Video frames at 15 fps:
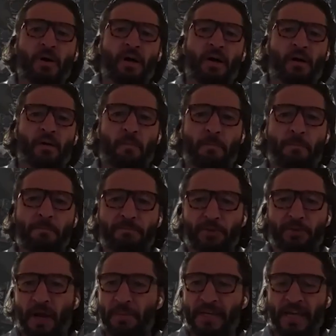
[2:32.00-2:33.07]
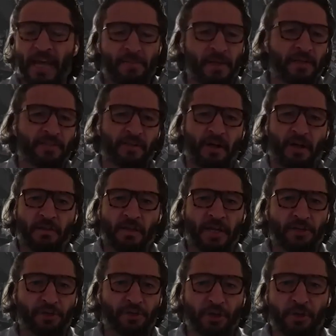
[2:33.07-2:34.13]
uh, Drop In Gaming is an
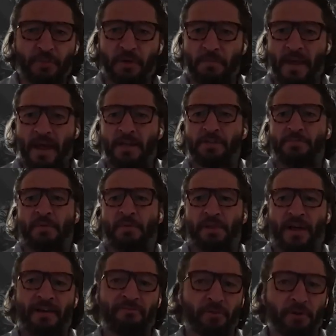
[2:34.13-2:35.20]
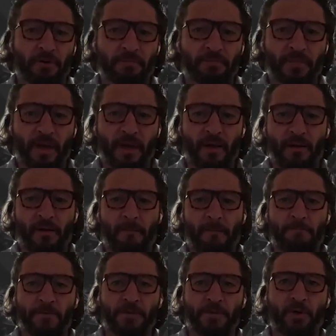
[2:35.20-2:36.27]
online tournament management platform.
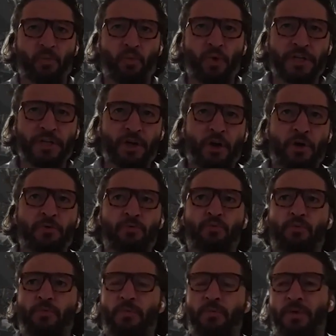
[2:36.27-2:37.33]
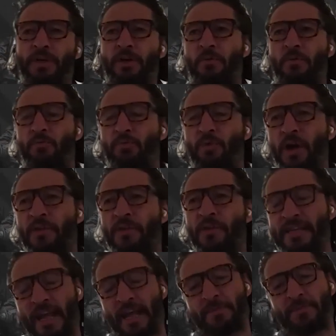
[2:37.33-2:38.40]
Um, so we don't we don't run
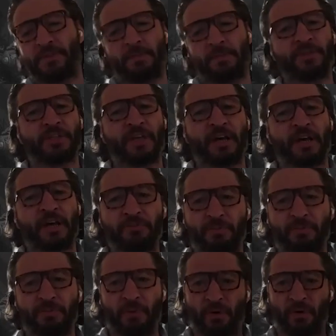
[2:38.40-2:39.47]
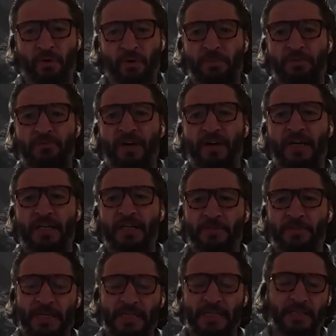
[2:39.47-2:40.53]
the games themselves, but what we provide
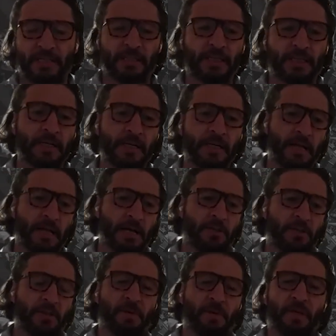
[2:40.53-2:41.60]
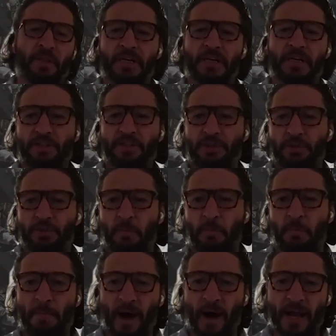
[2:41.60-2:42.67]
is basically the ability to
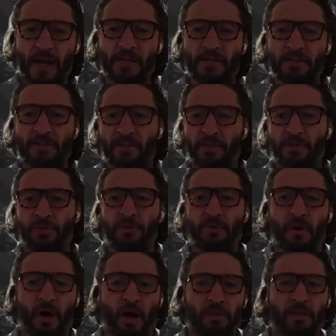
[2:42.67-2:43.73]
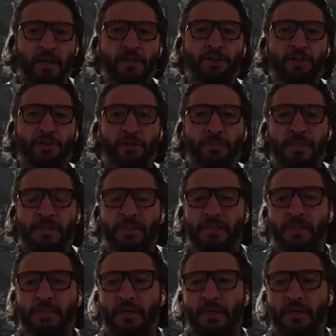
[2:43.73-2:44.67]
buy into online tournaments